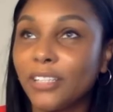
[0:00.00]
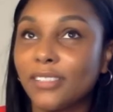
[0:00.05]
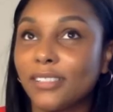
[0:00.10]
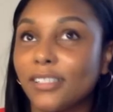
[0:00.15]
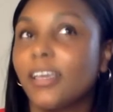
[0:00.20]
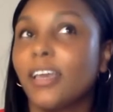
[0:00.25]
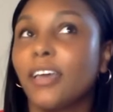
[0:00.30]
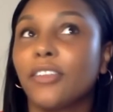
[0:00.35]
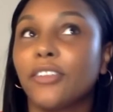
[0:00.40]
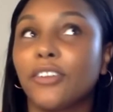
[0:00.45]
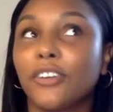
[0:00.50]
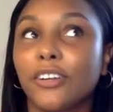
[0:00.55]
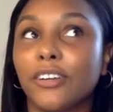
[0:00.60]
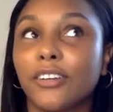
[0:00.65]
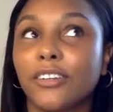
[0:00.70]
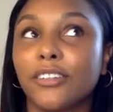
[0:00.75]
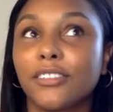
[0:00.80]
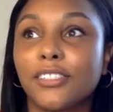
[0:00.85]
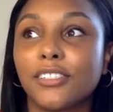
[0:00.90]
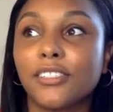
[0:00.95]

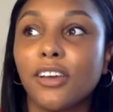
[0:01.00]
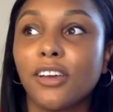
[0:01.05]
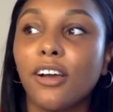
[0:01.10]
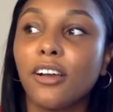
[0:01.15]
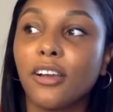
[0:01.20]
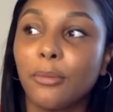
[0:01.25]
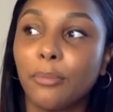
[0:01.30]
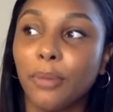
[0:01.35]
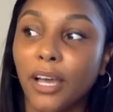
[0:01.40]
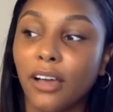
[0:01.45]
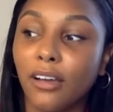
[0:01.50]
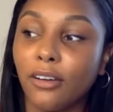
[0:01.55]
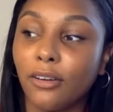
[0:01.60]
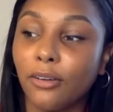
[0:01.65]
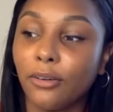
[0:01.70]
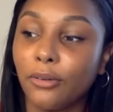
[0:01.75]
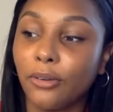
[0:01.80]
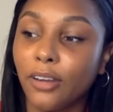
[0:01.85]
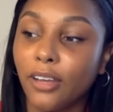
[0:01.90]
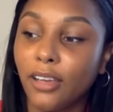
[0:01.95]
together to talk
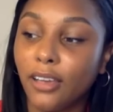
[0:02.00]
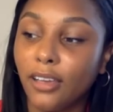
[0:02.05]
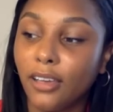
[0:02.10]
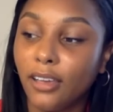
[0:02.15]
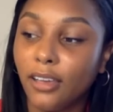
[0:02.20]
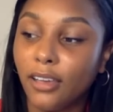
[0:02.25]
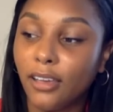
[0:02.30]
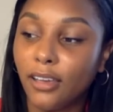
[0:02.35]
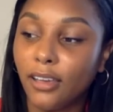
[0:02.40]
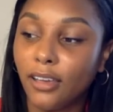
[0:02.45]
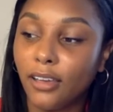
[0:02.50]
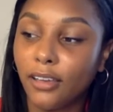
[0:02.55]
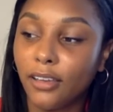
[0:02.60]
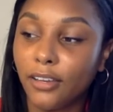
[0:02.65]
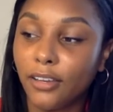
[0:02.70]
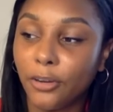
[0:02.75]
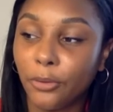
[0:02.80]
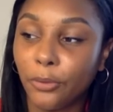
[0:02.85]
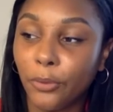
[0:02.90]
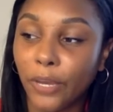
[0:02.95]
about,
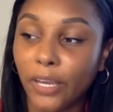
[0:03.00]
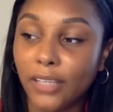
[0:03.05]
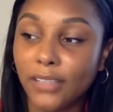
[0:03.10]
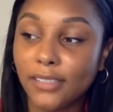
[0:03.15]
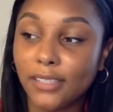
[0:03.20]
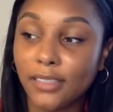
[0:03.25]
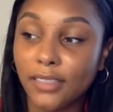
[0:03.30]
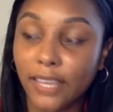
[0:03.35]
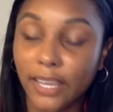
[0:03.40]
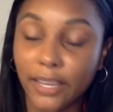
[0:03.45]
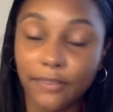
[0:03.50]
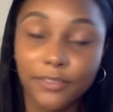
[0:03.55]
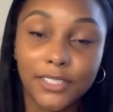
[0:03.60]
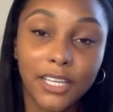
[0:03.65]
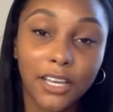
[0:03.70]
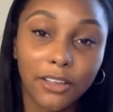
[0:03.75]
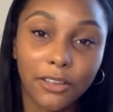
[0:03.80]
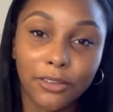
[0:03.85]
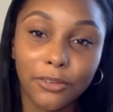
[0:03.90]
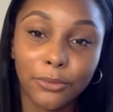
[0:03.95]
ways that they've
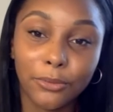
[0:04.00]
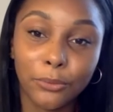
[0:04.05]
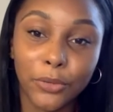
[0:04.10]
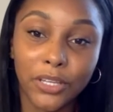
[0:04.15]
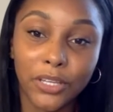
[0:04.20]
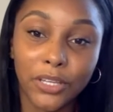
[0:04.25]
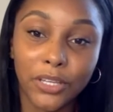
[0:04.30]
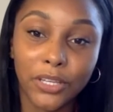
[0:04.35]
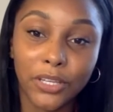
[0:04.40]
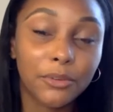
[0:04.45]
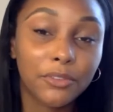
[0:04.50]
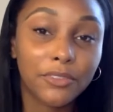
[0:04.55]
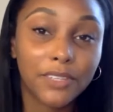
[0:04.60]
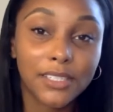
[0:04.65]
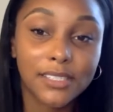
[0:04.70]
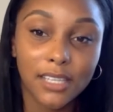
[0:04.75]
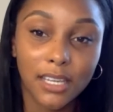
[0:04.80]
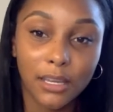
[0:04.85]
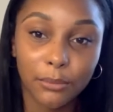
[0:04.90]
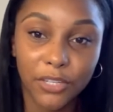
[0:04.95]
dealt with some of the
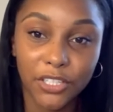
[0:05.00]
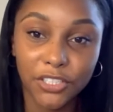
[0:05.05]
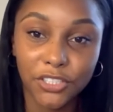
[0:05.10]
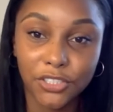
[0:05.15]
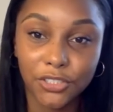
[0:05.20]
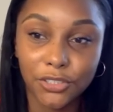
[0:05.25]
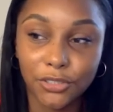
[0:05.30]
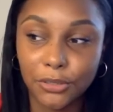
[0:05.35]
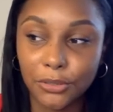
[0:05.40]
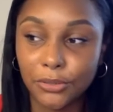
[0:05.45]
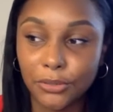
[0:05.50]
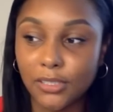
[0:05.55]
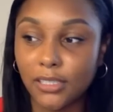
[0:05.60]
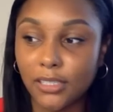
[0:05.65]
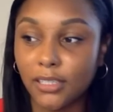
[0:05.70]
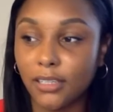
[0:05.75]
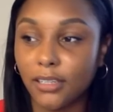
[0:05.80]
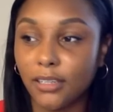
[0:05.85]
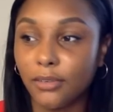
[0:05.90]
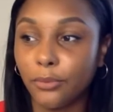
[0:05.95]
same issues,
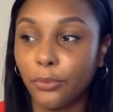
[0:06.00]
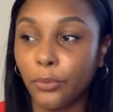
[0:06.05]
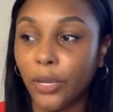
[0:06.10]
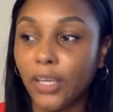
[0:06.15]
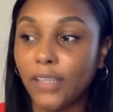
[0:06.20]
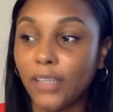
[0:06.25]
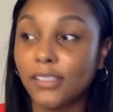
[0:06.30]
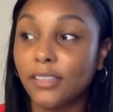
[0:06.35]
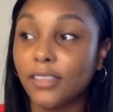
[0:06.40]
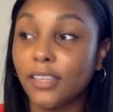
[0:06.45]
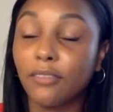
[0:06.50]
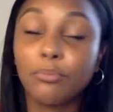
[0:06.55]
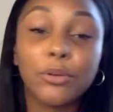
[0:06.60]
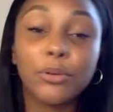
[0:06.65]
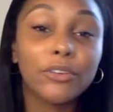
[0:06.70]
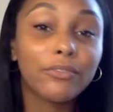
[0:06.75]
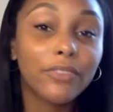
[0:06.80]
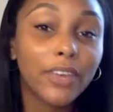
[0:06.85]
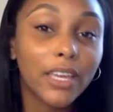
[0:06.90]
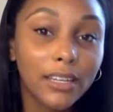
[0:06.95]
and ways that they've
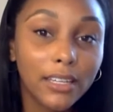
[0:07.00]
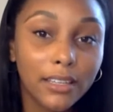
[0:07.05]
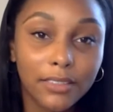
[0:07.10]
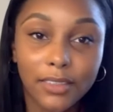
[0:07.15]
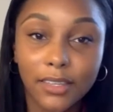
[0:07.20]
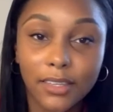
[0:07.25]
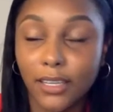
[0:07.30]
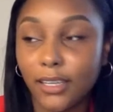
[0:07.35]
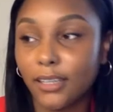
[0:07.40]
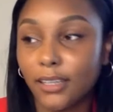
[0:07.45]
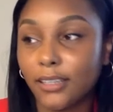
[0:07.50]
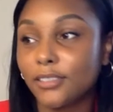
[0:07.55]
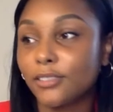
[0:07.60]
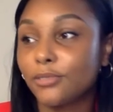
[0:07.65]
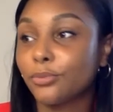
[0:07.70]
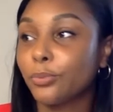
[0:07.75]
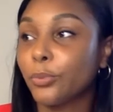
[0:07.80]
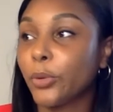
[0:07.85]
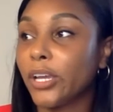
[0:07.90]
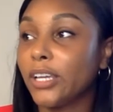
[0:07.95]
prevented
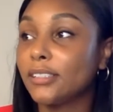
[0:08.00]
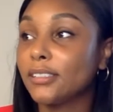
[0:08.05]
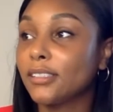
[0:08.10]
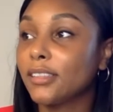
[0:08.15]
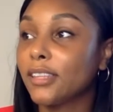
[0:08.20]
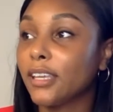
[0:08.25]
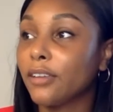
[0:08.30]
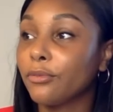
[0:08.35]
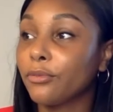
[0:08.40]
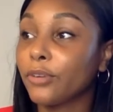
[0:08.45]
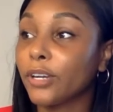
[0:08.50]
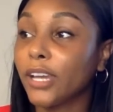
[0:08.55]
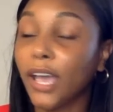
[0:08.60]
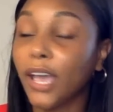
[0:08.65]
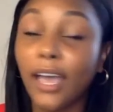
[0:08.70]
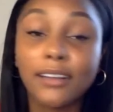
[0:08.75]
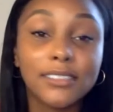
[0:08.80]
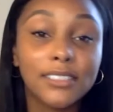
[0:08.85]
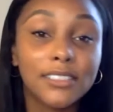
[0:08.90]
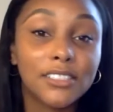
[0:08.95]
things, ways that they've
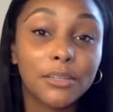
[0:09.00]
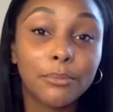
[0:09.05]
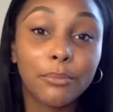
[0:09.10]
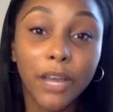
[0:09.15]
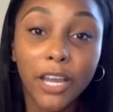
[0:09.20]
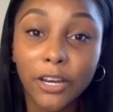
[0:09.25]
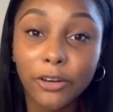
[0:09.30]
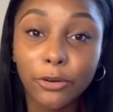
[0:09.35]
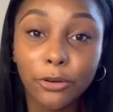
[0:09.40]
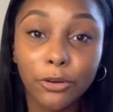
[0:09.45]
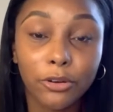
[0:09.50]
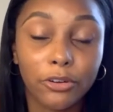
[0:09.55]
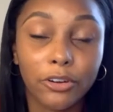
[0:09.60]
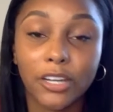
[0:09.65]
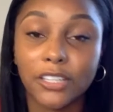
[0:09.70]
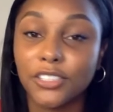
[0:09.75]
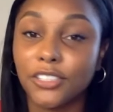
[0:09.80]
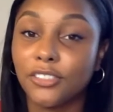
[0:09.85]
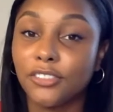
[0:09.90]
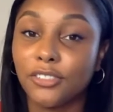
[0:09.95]
reacted to
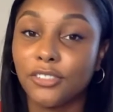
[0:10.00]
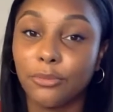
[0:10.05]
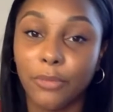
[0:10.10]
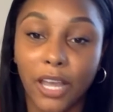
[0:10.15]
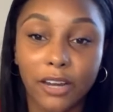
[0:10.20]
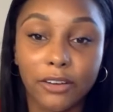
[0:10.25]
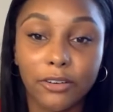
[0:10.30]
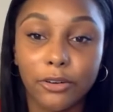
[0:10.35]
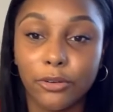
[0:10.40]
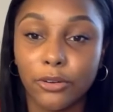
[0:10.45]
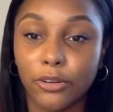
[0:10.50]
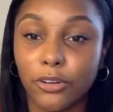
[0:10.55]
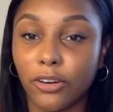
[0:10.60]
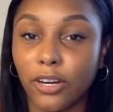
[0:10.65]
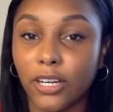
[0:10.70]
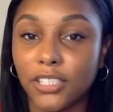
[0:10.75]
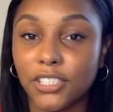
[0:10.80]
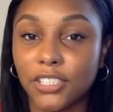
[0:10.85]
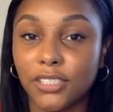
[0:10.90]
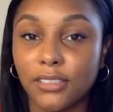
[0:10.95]
microaggressions or
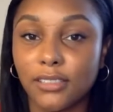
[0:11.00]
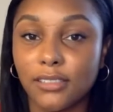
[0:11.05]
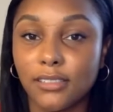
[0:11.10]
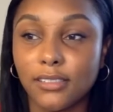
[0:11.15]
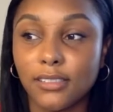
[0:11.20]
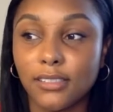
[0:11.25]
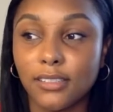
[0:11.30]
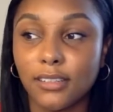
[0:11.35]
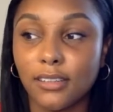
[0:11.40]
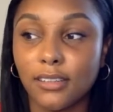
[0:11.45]
macroaggressions. And